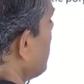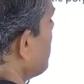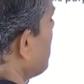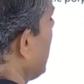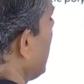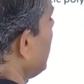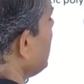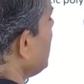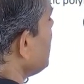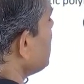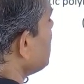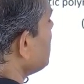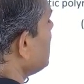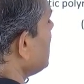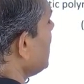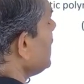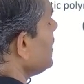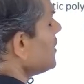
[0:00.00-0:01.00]
minus
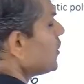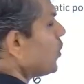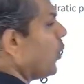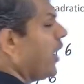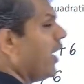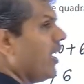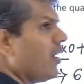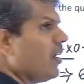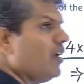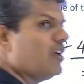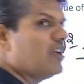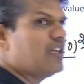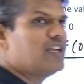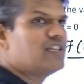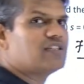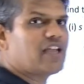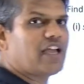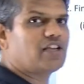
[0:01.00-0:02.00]
3 square
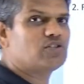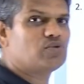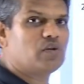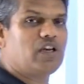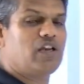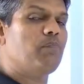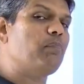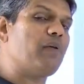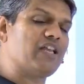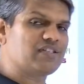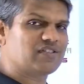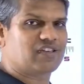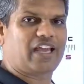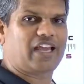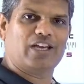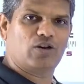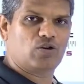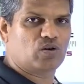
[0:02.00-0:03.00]
is actually plus
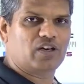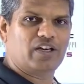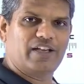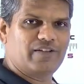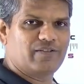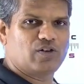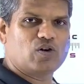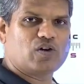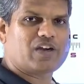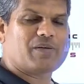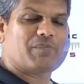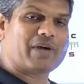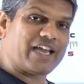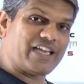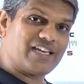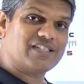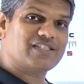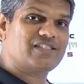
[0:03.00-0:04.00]
9 only. Okay,
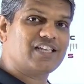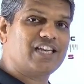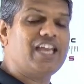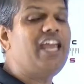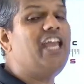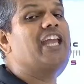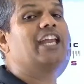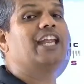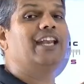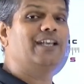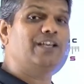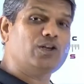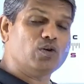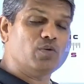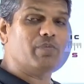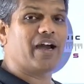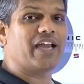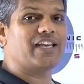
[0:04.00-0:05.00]
minus 3 into
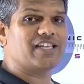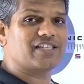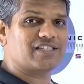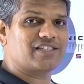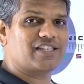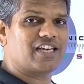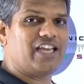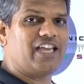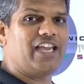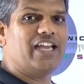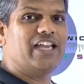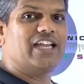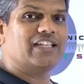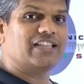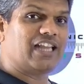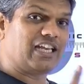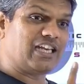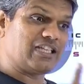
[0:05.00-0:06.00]
minus 3,
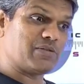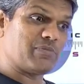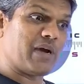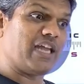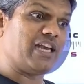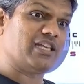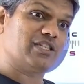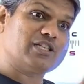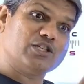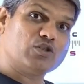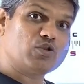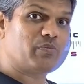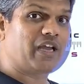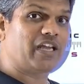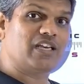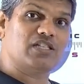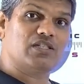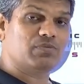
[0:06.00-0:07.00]
that is minus into
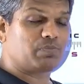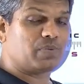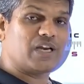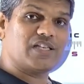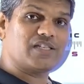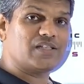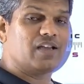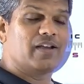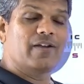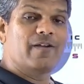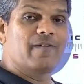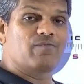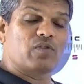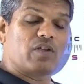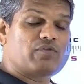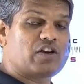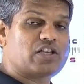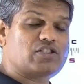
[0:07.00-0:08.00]
minus plus.
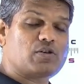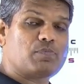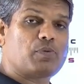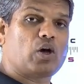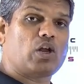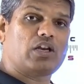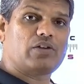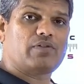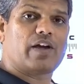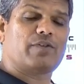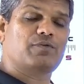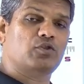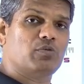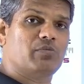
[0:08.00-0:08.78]
First of all, you have to